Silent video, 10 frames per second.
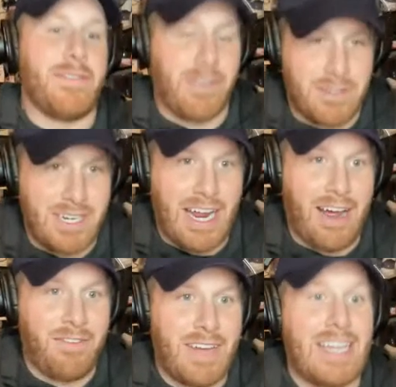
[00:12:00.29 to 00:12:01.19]
the first
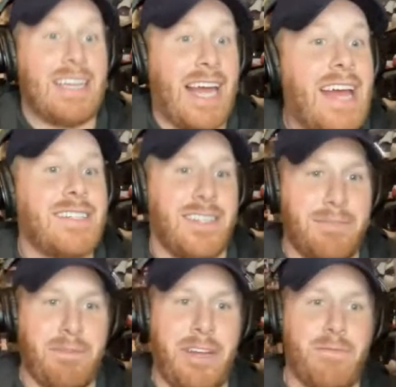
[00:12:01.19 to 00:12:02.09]
half.
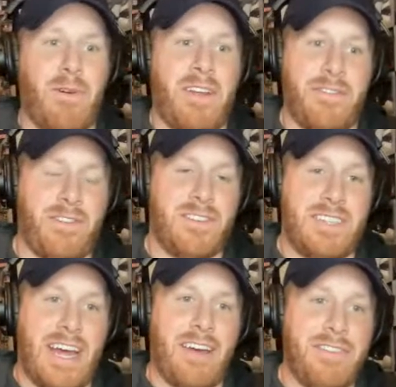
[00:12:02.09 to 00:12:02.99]
Atlanta played poorly the
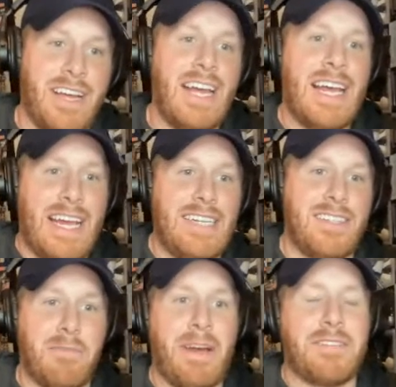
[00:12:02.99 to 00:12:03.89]
first half.
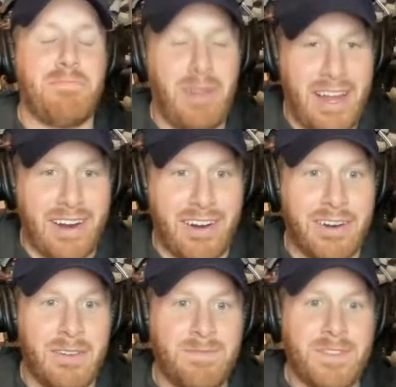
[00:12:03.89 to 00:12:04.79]
He's their best
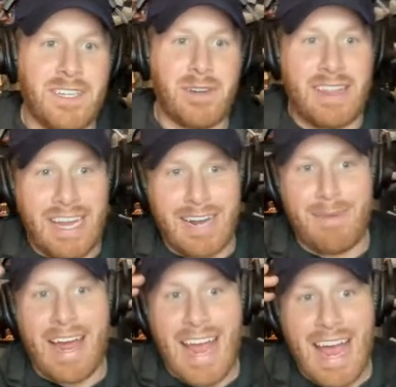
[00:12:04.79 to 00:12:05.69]
player. So I think
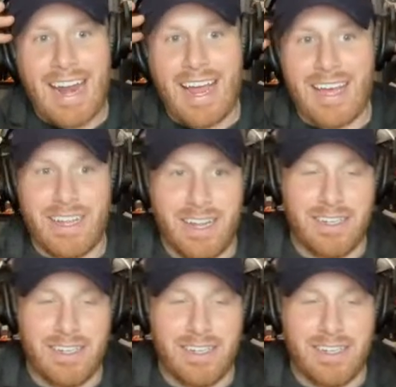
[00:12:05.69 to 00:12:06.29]
in my head, I